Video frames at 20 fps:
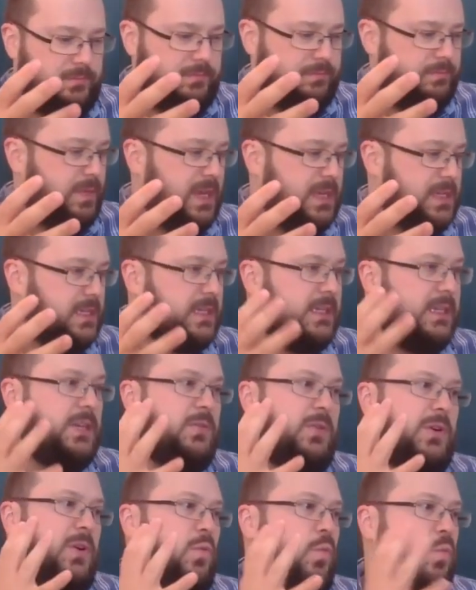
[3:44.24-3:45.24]
basically
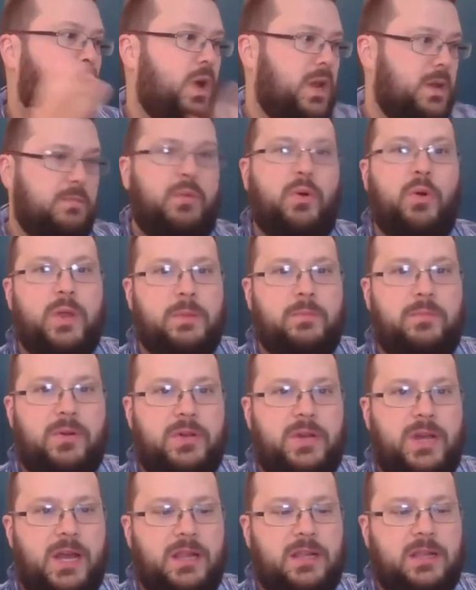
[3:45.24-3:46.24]
you earn 1 point
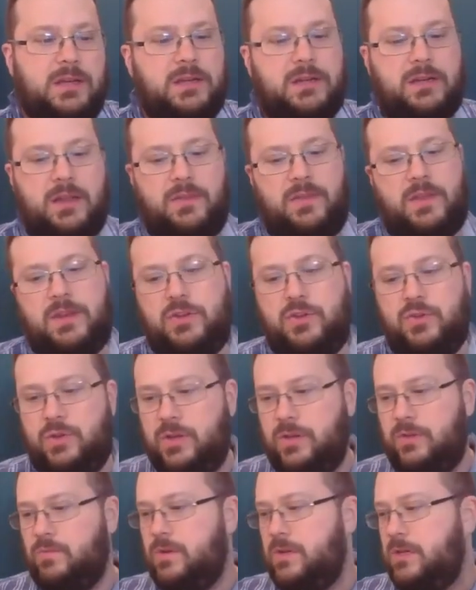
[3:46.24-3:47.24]
per dollar, and then you
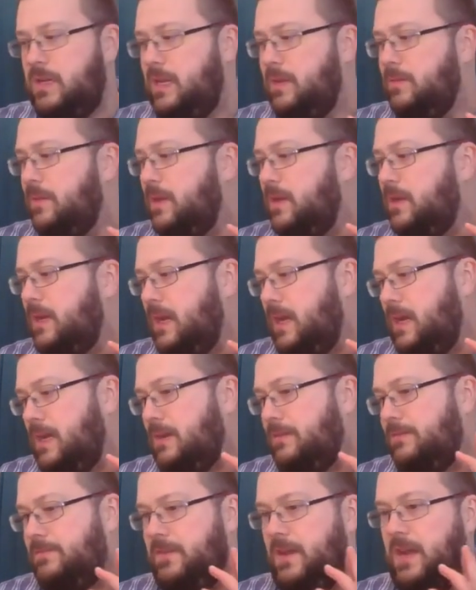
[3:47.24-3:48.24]
can redeem it at
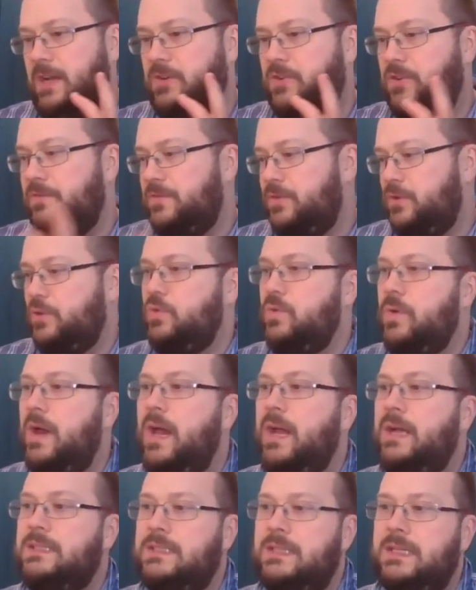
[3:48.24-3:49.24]
a factor of
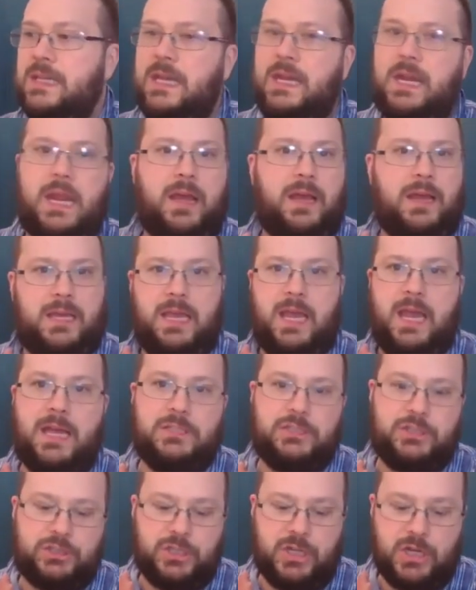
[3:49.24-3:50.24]
2x to get a
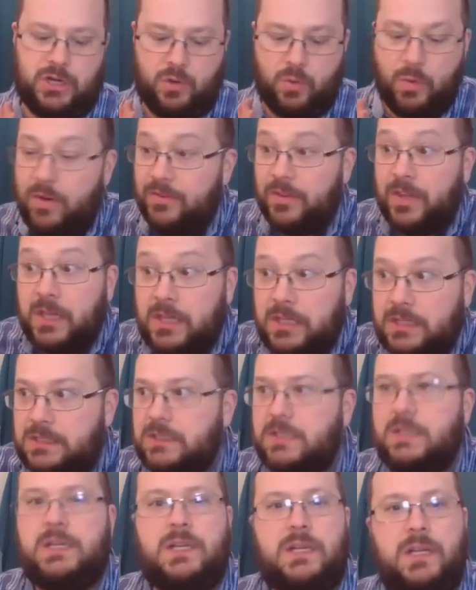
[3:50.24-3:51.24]
cash equivalent
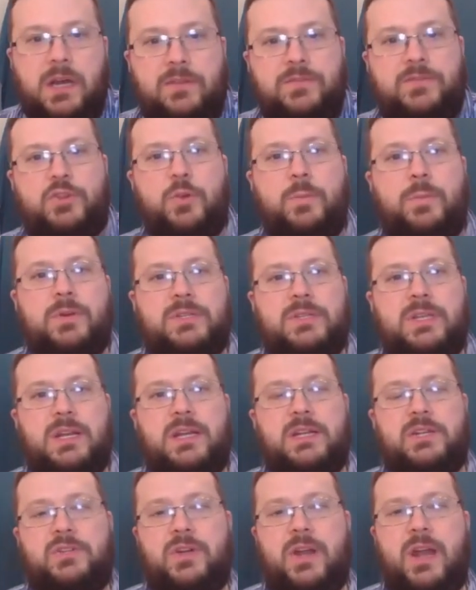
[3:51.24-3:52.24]
of 2%
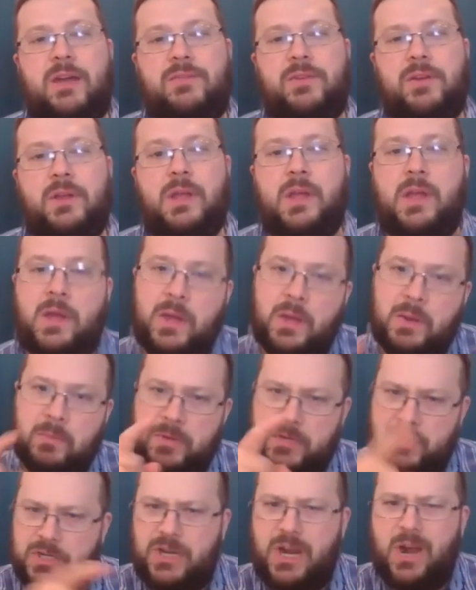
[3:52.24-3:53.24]
on travel.
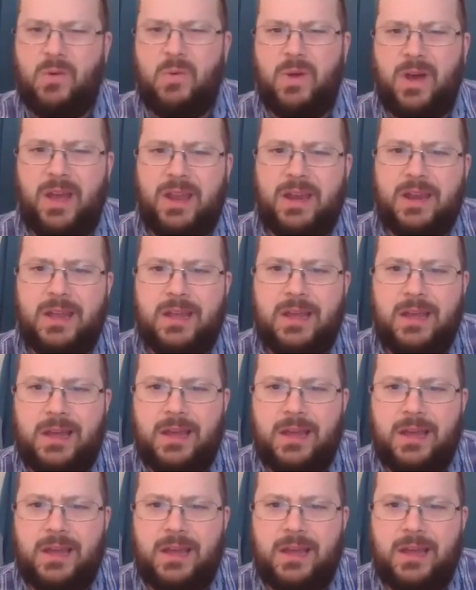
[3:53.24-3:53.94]
But you know what?